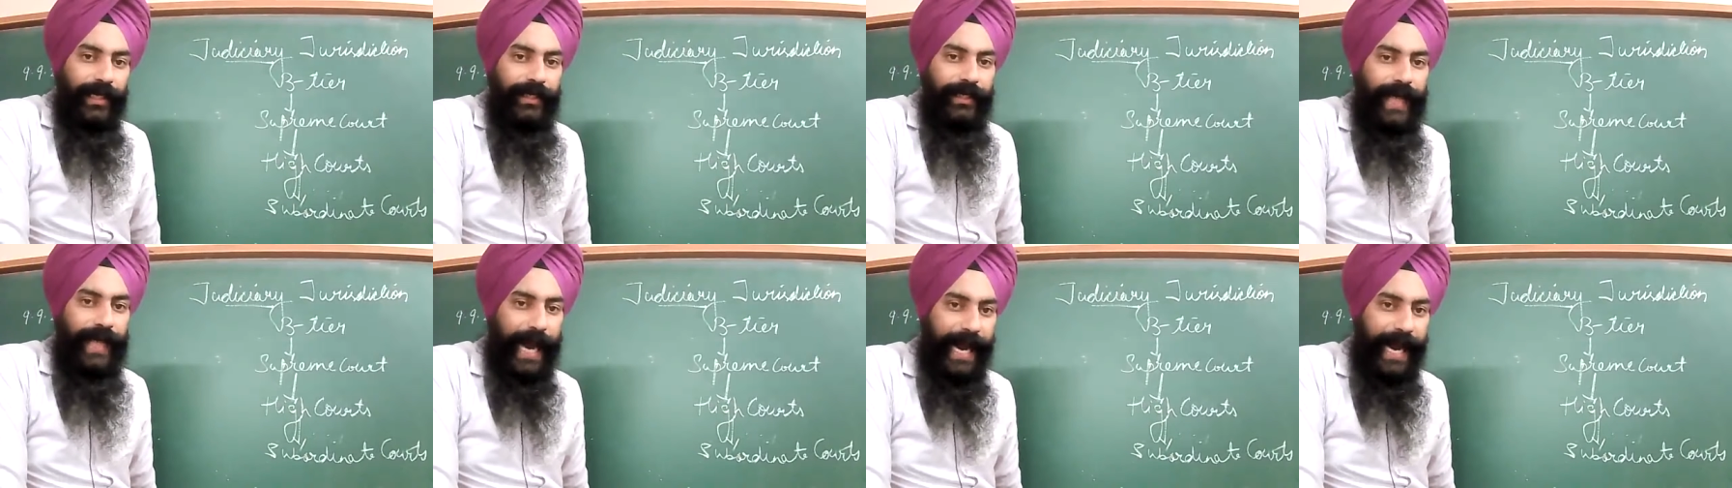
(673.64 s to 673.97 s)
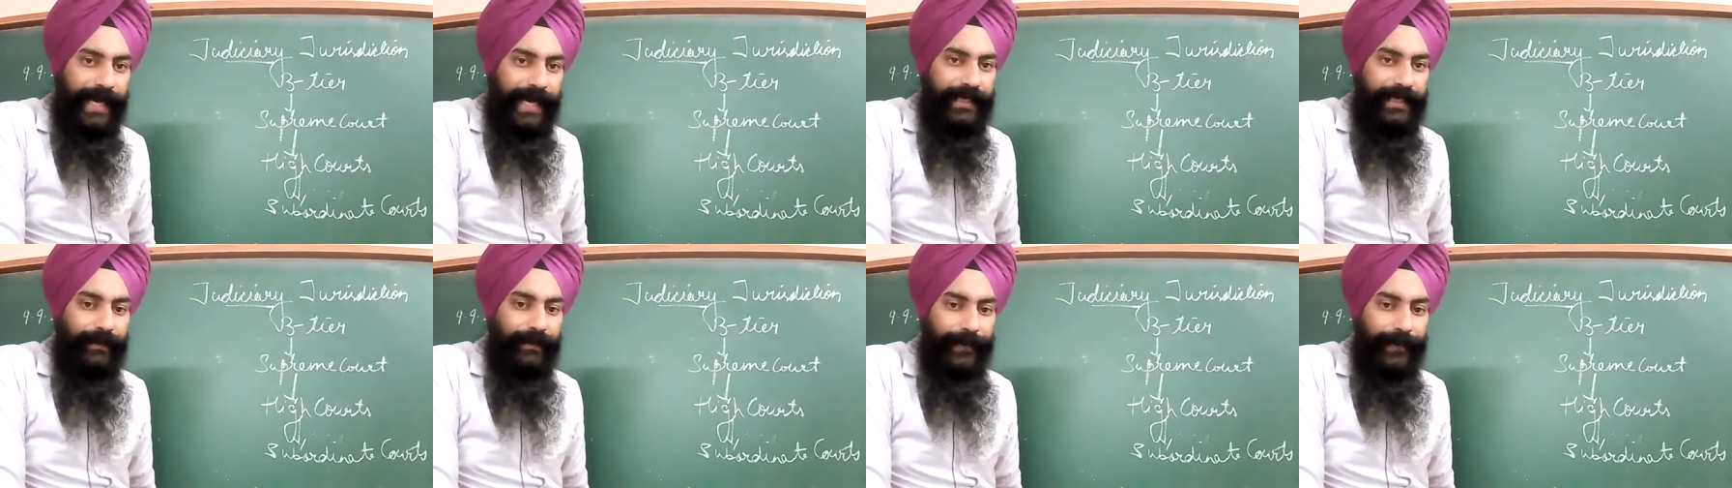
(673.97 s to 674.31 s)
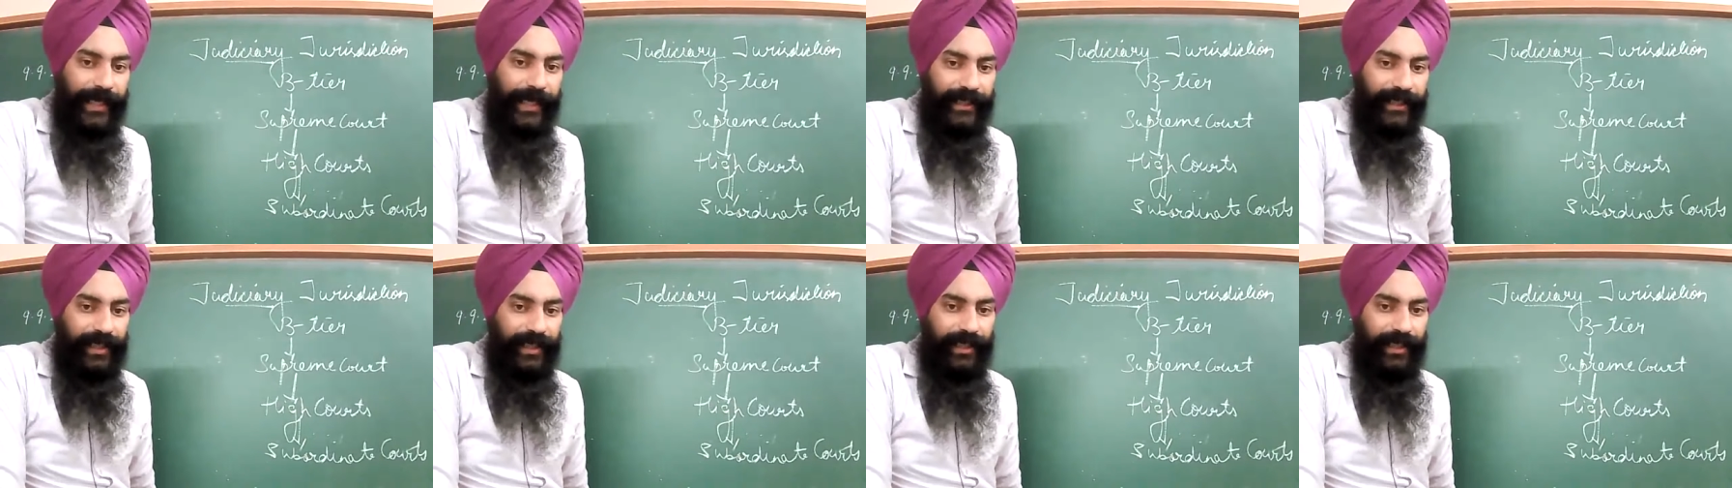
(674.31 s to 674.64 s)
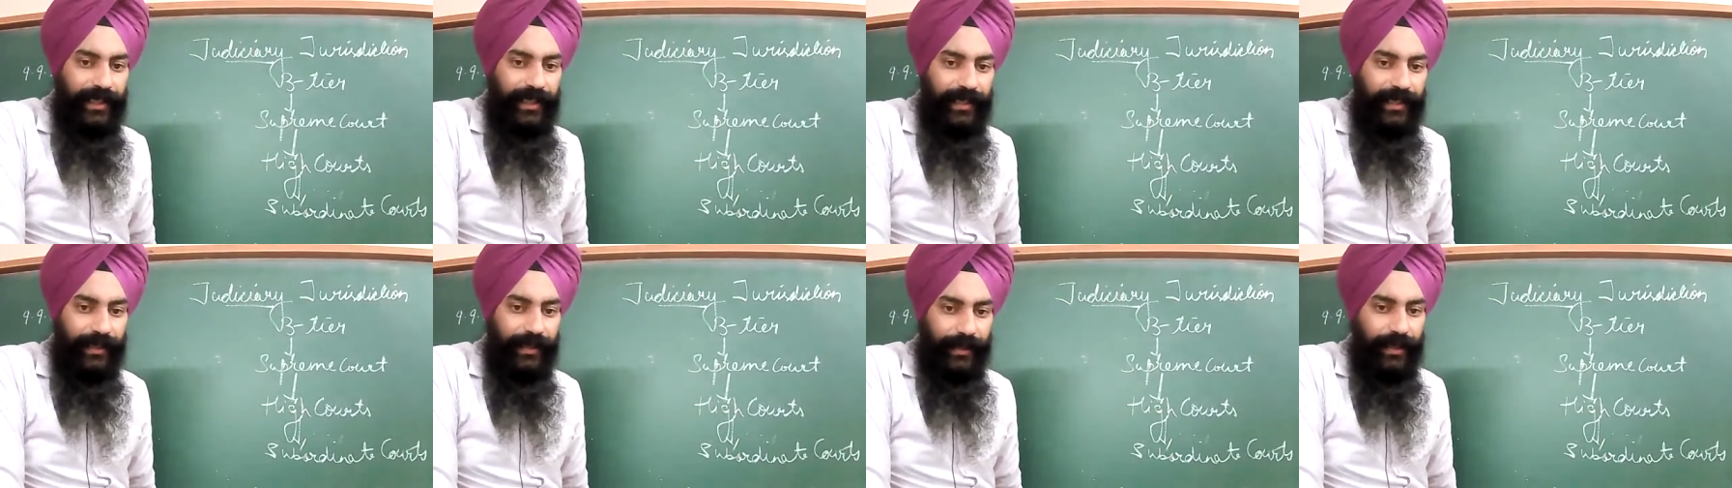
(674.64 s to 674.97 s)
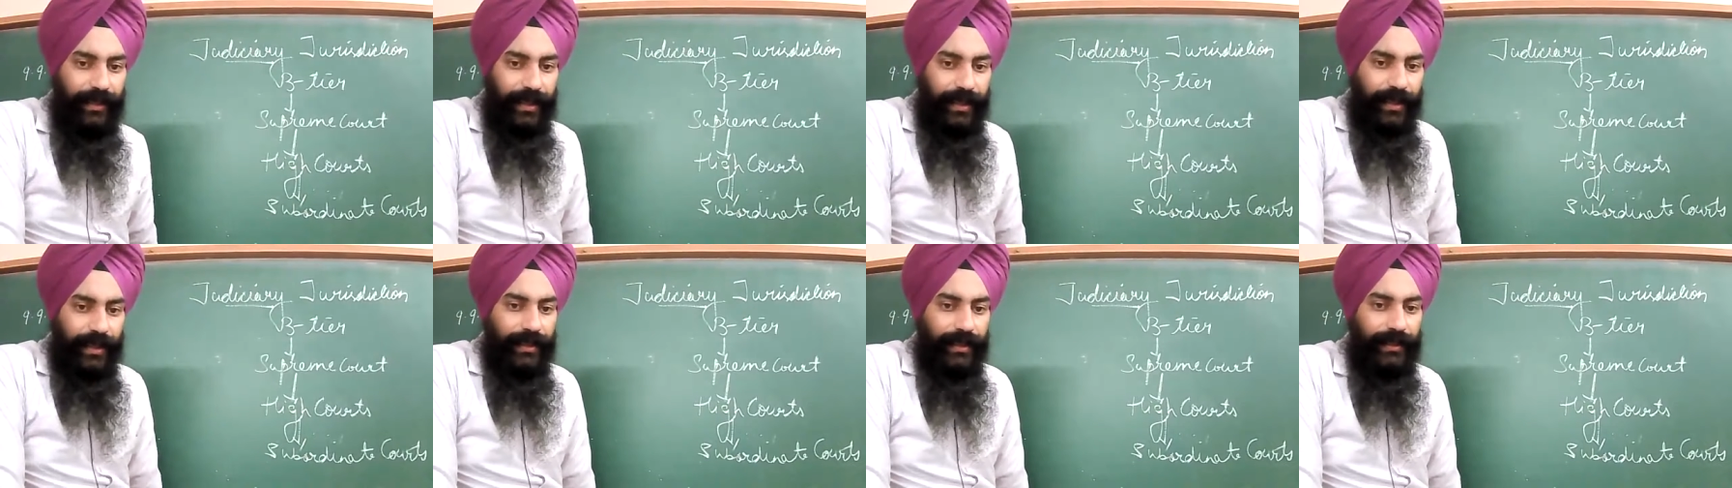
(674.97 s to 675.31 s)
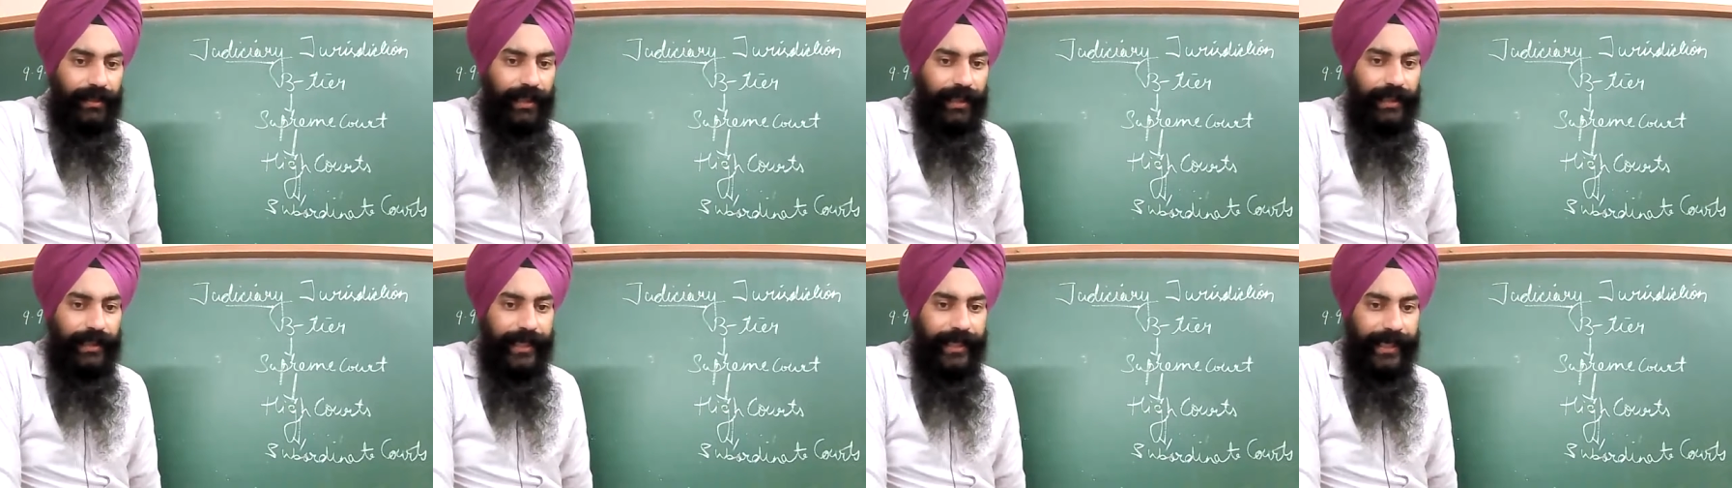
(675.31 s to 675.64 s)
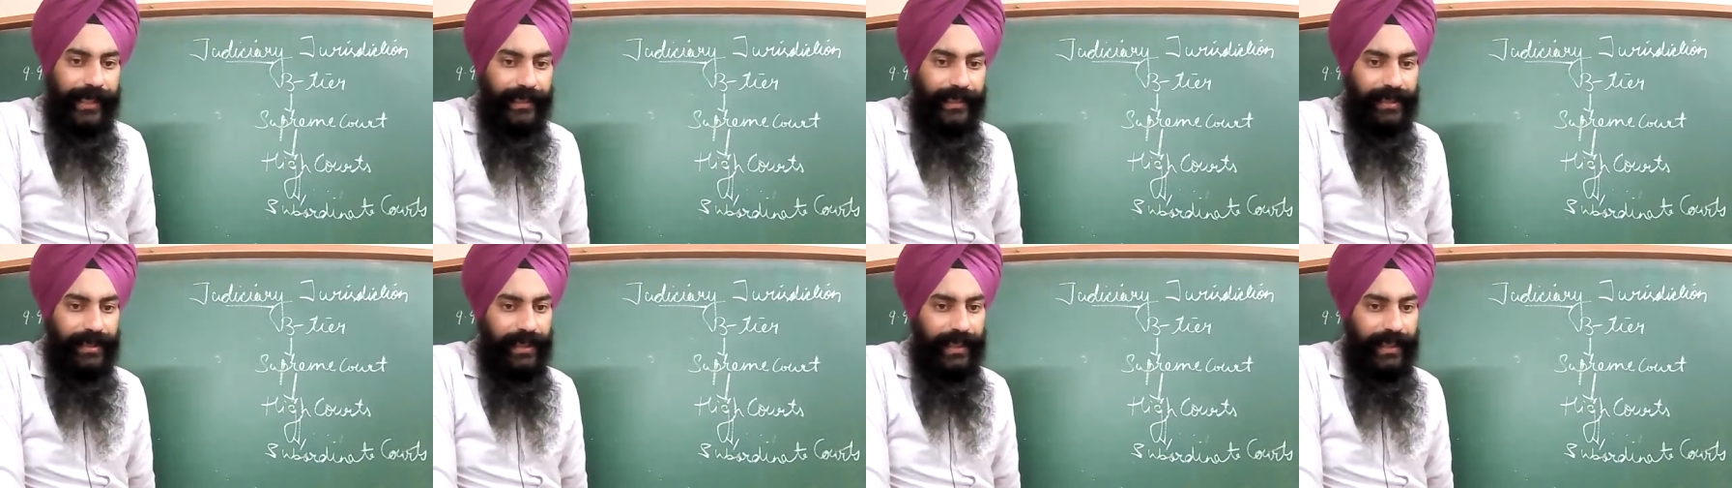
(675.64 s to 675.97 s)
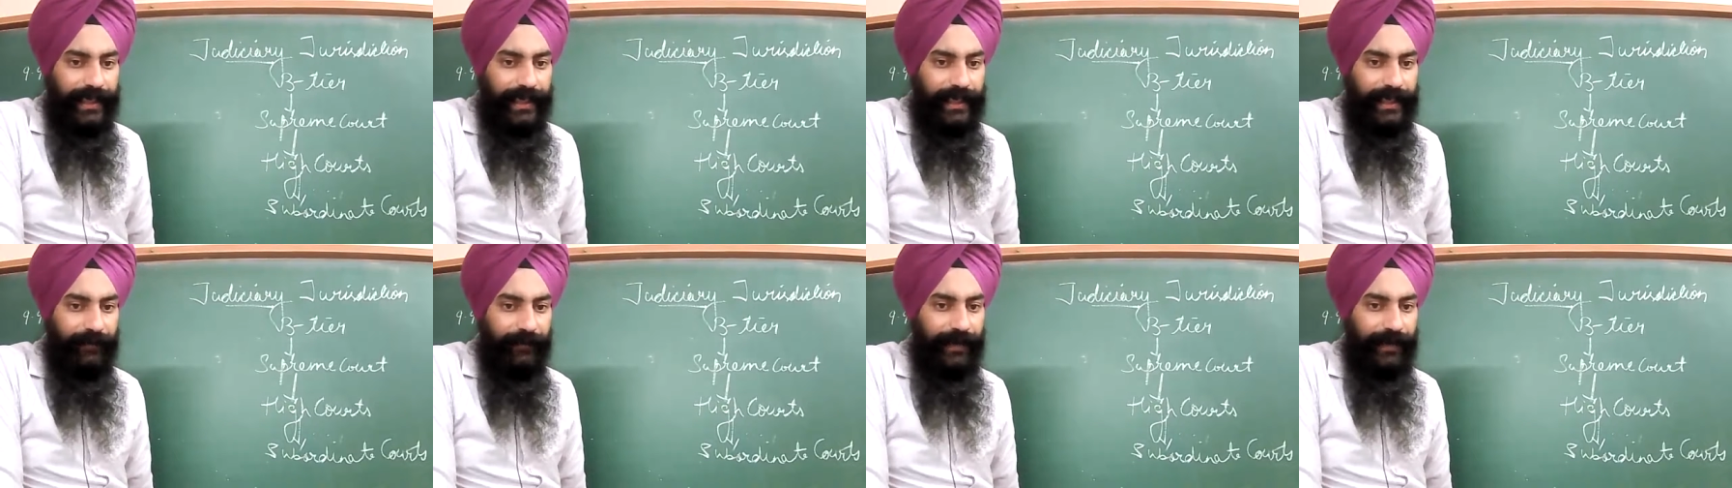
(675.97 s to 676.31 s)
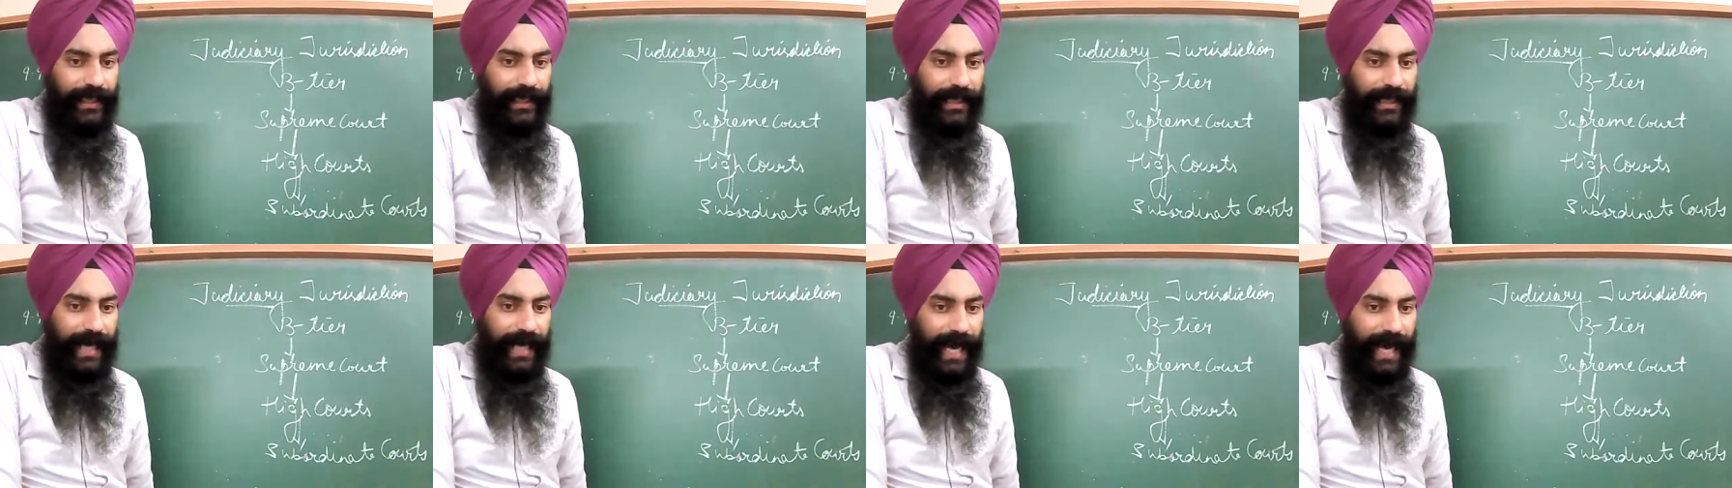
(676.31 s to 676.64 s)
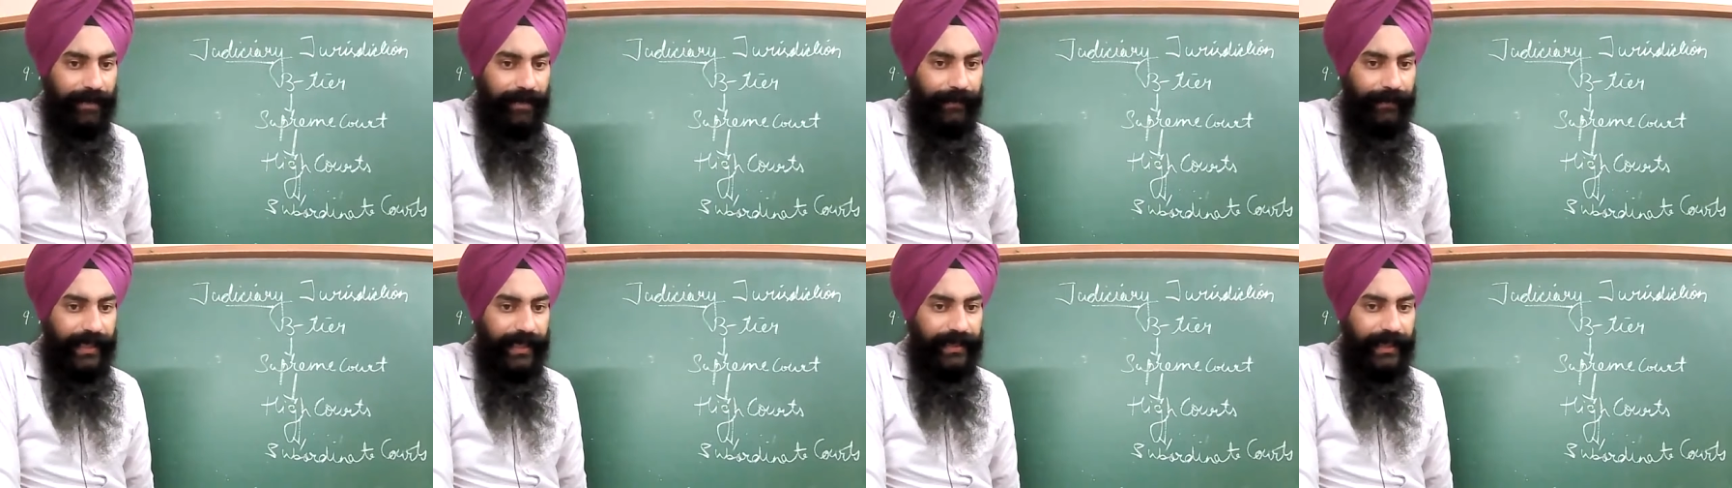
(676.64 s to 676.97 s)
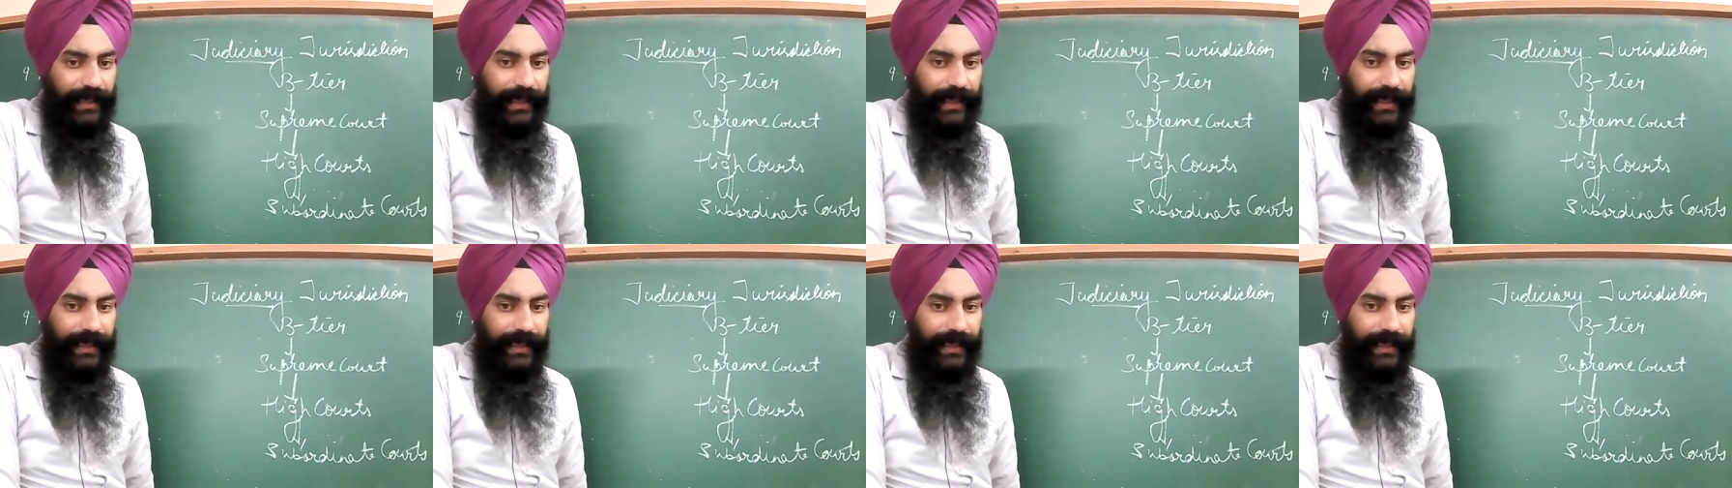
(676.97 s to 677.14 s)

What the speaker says: That matter, the case related with that matter,